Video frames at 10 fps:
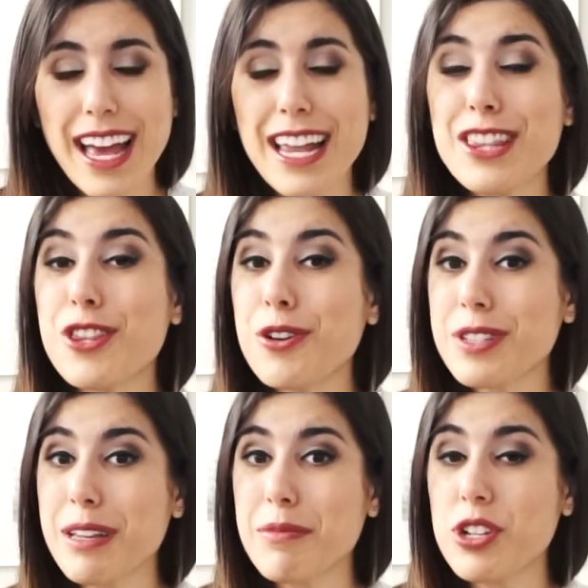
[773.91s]
and
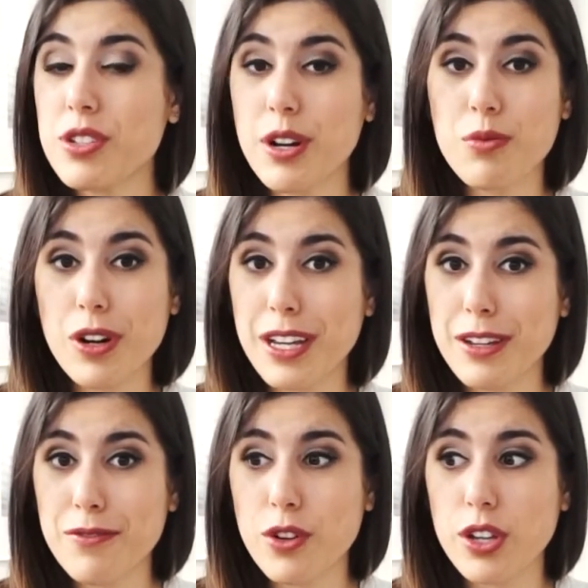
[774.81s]
those images are
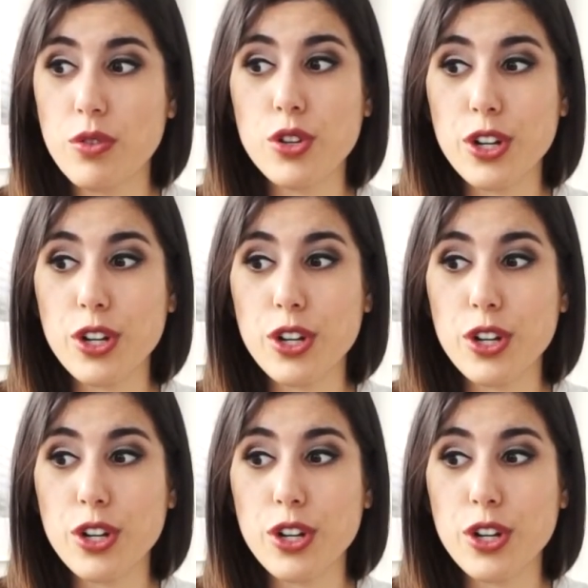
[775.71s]
working for you.